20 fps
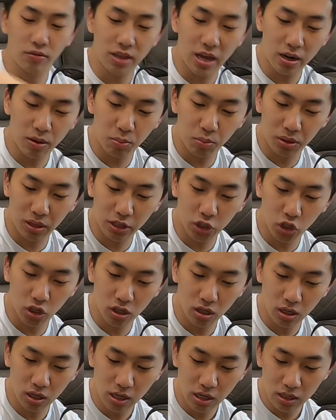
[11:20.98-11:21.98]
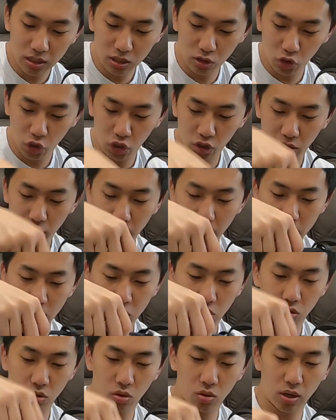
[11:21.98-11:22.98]
that pleasure, so she'll get
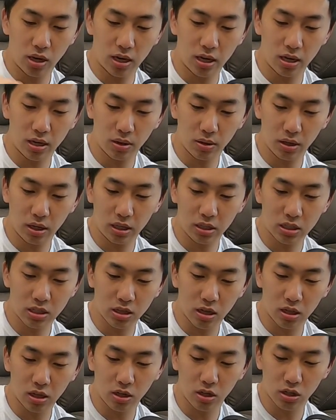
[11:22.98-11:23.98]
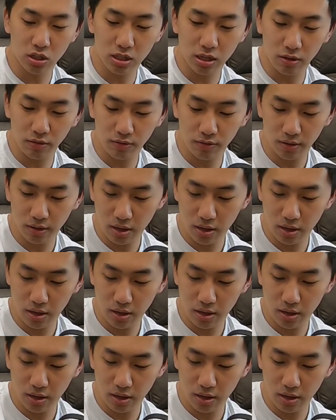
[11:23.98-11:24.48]
to install it herself.